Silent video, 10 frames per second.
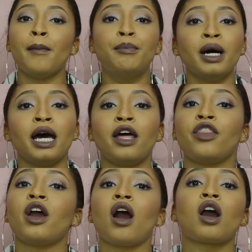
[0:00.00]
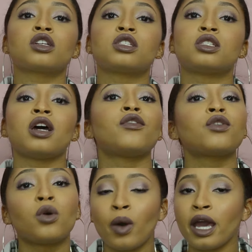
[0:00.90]
but there are
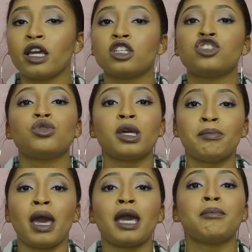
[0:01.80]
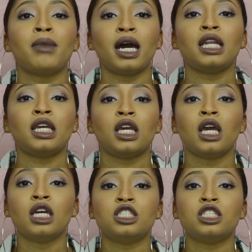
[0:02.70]
several ways you can make money